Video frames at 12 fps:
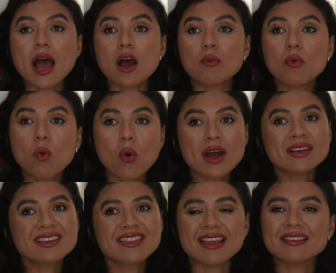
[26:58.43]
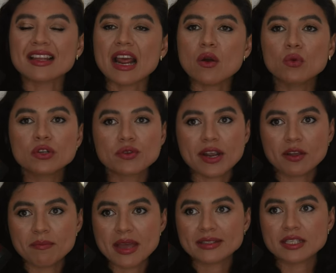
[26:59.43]
One thing that I would
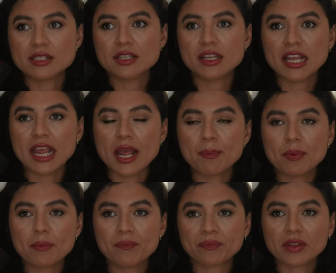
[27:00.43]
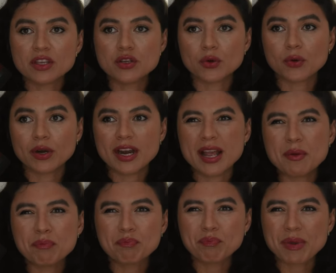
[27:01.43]
recommend is to keep your
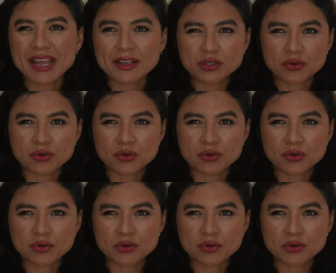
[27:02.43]
big